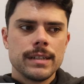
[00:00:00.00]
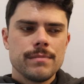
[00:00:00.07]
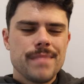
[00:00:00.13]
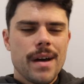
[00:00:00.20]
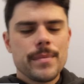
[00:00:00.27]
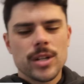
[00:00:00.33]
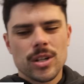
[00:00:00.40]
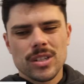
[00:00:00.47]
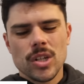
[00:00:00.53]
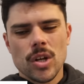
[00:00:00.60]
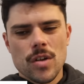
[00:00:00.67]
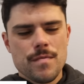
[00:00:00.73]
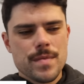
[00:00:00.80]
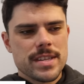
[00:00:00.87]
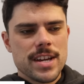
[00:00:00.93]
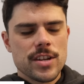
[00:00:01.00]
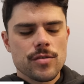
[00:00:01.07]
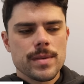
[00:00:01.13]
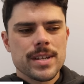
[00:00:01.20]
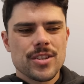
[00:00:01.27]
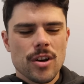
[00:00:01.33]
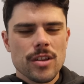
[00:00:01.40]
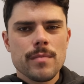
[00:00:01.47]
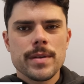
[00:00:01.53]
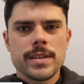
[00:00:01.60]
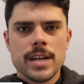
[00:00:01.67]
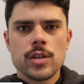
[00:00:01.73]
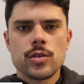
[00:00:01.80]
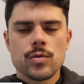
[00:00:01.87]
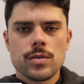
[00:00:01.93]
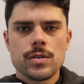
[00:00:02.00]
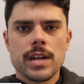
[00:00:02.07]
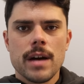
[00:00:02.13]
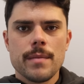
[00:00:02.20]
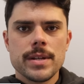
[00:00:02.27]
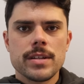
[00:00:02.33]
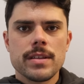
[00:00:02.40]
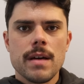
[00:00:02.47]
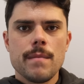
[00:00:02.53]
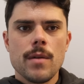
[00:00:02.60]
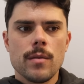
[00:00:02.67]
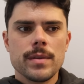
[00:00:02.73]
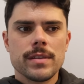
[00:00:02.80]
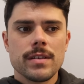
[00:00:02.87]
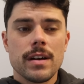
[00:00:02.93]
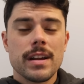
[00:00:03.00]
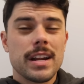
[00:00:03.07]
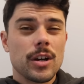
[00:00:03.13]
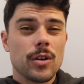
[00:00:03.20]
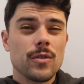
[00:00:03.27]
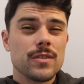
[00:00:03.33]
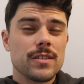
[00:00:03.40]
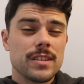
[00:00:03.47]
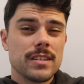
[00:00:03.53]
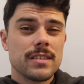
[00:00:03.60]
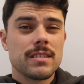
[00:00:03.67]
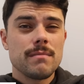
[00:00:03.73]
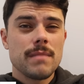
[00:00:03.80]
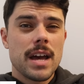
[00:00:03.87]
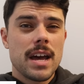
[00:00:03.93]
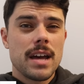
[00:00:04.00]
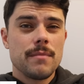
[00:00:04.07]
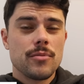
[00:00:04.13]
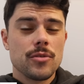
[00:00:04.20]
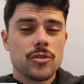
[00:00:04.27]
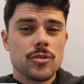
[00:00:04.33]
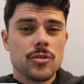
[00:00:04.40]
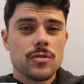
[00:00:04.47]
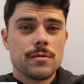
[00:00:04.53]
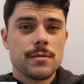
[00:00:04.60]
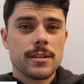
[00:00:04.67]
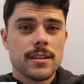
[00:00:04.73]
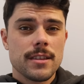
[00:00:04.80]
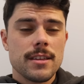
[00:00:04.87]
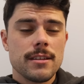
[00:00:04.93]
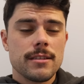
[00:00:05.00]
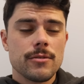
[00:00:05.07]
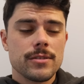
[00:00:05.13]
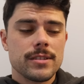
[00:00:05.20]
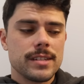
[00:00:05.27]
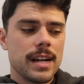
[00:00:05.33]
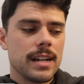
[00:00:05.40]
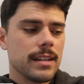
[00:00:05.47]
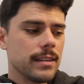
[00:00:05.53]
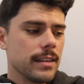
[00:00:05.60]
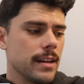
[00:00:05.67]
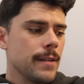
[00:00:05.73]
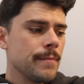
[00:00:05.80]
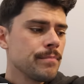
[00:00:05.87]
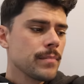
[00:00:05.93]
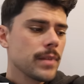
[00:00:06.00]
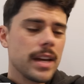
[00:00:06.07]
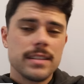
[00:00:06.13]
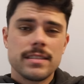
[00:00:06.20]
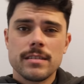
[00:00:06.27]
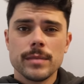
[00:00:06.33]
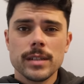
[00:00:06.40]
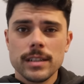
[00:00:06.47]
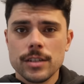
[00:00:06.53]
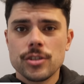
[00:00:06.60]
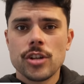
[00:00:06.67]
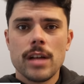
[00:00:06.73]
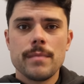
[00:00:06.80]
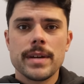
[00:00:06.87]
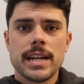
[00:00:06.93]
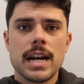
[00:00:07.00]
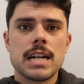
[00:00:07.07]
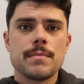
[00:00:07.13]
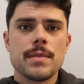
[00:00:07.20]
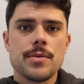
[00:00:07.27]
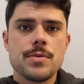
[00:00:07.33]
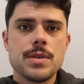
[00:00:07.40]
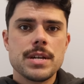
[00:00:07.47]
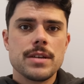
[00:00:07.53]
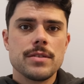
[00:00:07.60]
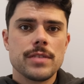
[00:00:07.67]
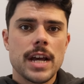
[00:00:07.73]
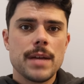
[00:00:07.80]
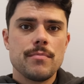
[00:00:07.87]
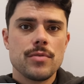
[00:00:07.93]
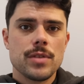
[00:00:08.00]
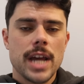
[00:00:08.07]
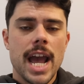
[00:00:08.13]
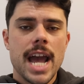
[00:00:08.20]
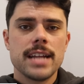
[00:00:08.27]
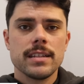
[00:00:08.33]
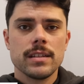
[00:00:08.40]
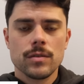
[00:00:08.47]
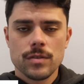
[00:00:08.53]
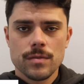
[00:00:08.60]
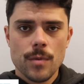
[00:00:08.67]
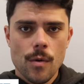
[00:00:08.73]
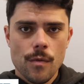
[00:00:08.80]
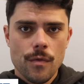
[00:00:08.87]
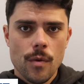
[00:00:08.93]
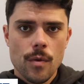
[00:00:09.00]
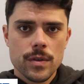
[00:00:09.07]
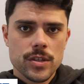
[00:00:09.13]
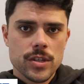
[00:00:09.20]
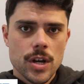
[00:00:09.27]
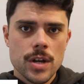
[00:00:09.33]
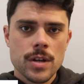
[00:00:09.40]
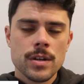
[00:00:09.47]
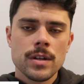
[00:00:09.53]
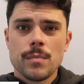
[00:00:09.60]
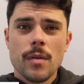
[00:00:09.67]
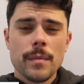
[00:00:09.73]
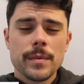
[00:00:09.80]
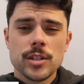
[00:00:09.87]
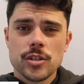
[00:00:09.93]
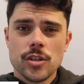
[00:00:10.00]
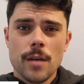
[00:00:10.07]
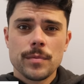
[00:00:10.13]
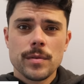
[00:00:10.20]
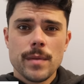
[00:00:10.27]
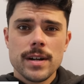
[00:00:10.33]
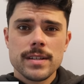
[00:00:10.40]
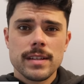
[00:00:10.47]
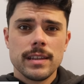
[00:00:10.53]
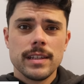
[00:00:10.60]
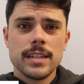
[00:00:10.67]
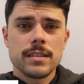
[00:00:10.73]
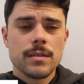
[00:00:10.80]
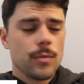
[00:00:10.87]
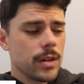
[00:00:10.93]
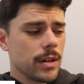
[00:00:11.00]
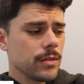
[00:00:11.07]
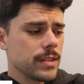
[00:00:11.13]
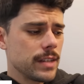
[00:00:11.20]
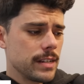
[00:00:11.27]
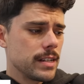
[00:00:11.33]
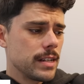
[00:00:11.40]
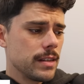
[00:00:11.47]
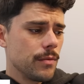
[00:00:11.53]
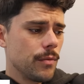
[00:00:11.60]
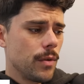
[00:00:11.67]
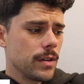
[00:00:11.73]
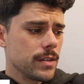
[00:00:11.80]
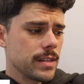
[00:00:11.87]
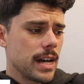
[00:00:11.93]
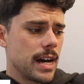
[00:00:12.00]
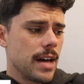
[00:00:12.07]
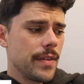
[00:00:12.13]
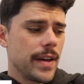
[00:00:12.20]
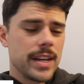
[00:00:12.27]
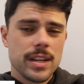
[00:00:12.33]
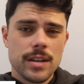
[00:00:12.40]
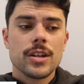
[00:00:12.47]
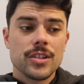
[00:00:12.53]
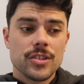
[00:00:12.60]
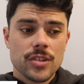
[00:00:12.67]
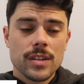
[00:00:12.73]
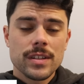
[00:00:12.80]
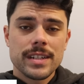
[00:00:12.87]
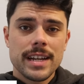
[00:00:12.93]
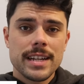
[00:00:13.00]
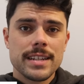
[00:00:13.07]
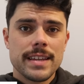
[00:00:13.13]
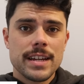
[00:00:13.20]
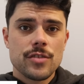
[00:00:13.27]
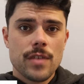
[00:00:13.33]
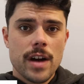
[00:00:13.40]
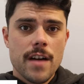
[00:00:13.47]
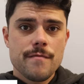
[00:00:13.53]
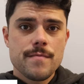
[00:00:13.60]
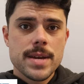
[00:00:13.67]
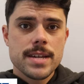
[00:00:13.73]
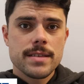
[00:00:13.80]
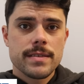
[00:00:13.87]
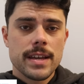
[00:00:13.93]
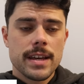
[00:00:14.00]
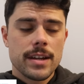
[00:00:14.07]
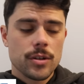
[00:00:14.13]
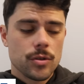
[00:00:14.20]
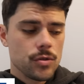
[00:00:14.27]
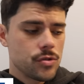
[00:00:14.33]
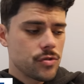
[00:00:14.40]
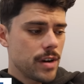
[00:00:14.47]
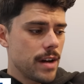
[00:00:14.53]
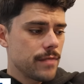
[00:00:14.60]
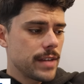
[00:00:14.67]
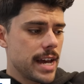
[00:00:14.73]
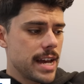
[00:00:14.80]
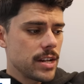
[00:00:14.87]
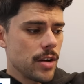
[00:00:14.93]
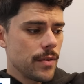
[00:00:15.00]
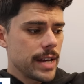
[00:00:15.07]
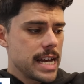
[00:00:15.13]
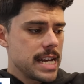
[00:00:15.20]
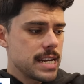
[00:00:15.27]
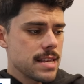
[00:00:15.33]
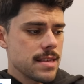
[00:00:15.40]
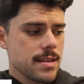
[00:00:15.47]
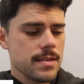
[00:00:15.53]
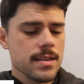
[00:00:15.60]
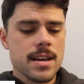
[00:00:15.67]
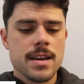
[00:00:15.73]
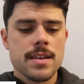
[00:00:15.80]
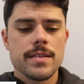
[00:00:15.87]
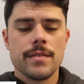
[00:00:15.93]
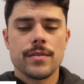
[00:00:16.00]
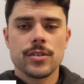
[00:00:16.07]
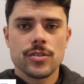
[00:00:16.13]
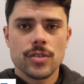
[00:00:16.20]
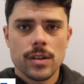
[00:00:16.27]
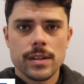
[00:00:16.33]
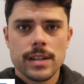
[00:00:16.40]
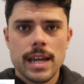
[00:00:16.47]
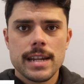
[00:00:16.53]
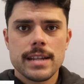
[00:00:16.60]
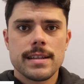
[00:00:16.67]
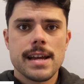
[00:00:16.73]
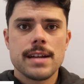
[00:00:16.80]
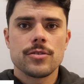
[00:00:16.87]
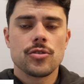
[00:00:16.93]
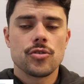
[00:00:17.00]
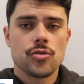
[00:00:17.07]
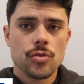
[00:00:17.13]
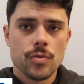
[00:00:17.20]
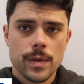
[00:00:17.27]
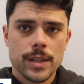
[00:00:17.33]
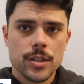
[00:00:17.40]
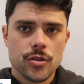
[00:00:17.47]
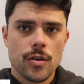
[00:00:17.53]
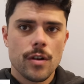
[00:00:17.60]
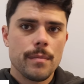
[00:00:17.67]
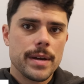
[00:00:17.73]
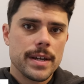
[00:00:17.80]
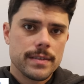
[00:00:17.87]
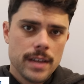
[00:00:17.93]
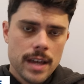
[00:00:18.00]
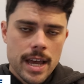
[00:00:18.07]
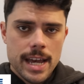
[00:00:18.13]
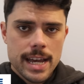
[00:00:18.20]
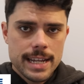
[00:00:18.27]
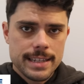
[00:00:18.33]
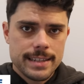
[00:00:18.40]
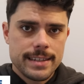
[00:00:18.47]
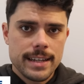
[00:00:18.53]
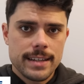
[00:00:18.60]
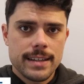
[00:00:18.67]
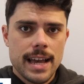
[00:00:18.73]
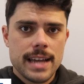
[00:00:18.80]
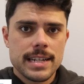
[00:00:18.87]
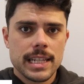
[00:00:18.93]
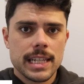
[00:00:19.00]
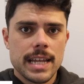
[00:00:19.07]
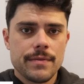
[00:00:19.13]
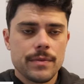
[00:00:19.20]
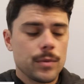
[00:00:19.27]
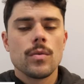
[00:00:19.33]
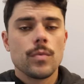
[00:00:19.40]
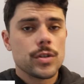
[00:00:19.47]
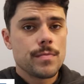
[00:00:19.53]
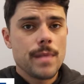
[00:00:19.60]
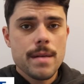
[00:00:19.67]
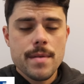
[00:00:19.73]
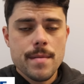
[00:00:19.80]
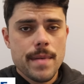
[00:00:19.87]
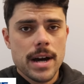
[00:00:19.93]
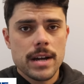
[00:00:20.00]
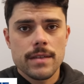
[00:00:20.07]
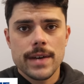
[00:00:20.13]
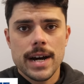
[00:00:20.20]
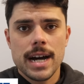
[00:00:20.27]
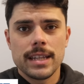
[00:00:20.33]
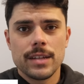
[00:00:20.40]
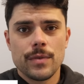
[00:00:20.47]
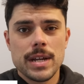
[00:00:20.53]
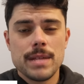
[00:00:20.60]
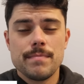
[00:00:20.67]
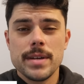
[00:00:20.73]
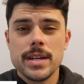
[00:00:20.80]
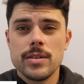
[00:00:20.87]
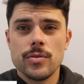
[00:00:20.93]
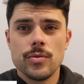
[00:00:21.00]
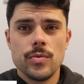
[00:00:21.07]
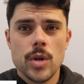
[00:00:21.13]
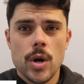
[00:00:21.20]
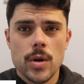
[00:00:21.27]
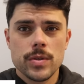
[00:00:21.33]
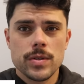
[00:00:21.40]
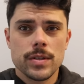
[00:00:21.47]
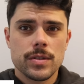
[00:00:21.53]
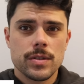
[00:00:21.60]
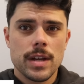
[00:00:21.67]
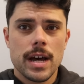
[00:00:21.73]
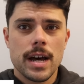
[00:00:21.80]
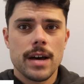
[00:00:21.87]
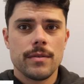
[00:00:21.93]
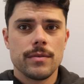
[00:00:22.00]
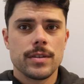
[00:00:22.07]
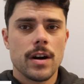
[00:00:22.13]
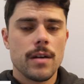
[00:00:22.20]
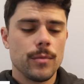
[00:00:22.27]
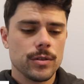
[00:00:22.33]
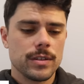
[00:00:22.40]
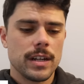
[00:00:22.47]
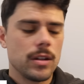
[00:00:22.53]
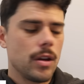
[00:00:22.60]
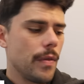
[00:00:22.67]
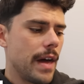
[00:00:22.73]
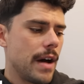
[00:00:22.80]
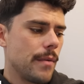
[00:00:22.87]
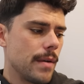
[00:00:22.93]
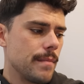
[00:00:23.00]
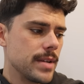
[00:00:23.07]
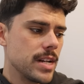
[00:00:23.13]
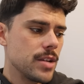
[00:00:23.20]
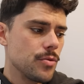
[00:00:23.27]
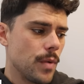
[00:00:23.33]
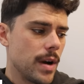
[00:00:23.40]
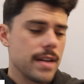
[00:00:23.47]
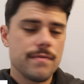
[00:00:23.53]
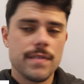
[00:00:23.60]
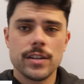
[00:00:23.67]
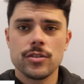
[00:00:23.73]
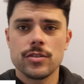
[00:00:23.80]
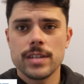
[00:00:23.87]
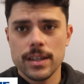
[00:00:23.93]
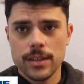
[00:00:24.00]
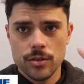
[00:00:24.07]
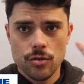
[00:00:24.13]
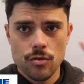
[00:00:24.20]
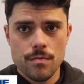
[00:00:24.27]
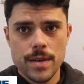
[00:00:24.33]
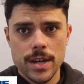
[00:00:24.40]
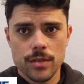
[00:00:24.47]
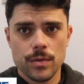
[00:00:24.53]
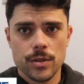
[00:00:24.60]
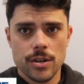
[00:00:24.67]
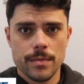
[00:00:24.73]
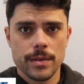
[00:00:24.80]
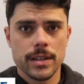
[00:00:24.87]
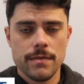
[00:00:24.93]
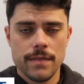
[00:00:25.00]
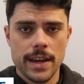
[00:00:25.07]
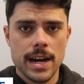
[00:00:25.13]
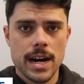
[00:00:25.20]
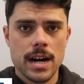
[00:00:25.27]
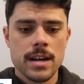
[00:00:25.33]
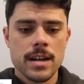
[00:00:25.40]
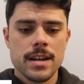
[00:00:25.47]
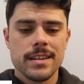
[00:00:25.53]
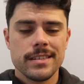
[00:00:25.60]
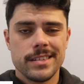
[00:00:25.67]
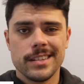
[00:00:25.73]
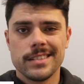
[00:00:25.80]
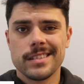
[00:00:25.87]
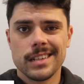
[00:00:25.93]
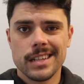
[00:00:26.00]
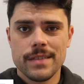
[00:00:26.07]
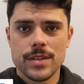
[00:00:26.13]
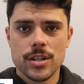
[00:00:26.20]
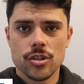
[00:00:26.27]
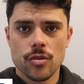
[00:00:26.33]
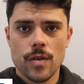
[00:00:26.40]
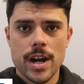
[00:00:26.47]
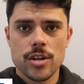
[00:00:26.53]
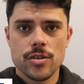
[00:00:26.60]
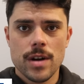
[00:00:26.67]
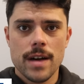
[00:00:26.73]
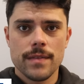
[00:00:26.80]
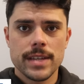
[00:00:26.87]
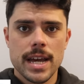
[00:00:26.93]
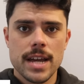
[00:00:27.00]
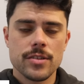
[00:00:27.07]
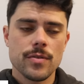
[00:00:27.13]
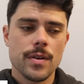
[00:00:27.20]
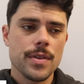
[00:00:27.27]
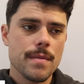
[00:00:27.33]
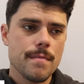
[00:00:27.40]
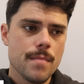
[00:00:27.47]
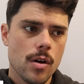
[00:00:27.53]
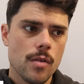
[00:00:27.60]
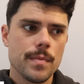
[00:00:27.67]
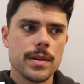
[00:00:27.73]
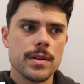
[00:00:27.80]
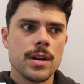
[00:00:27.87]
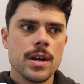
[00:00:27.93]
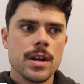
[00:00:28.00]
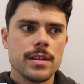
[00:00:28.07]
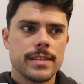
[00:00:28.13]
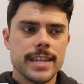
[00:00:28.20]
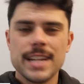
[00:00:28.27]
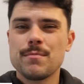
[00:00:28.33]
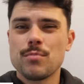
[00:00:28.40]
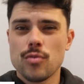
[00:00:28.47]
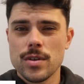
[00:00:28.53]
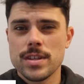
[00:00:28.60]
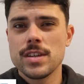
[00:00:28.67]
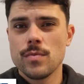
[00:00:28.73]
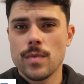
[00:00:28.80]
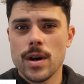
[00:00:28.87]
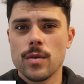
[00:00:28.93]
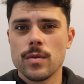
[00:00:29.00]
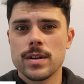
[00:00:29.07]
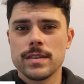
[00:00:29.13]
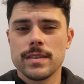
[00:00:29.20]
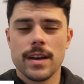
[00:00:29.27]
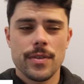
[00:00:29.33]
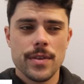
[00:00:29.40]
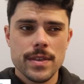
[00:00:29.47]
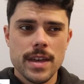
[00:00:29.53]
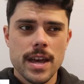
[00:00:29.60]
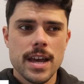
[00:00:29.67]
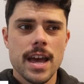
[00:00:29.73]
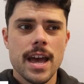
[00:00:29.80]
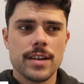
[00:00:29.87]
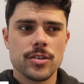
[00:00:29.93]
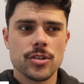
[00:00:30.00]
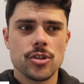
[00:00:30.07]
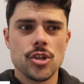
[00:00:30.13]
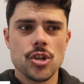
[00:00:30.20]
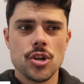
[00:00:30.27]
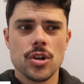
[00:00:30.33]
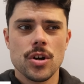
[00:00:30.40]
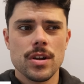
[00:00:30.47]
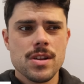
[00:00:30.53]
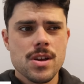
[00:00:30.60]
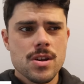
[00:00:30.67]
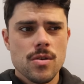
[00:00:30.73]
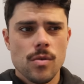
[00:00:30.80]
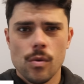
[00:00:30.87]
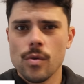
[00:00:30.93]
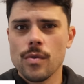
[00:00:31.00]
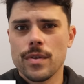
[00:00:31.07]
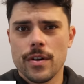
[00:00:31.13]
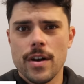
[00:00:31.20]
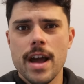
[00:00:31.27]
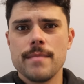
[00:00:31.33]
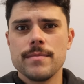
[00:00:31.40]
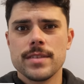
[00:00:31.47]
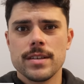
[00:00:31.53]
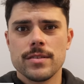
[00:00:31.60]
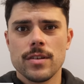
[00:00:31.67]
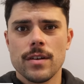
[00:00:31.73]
maybe not a lot of potential, but he's got the potential to come into that Melbourne side in a good system and produce, because I think there is talent there. And similarly, Shane McAdam, I think, is a pretty handy little small forward. So probably just optimize their list. And what else they did was they consolidated their draft picks. They had a good draft hand going into this. They've consolidated down to two really strong picks in 6 and 11, which may be part of a Harley Reid bid. Who knows? It's, time will tell on that one. But either way, if they just take the two picks, which I believe they are, 6 and 11 is a great draft hand. So I think Melbourne did pretty well. I think they executed on all their aims this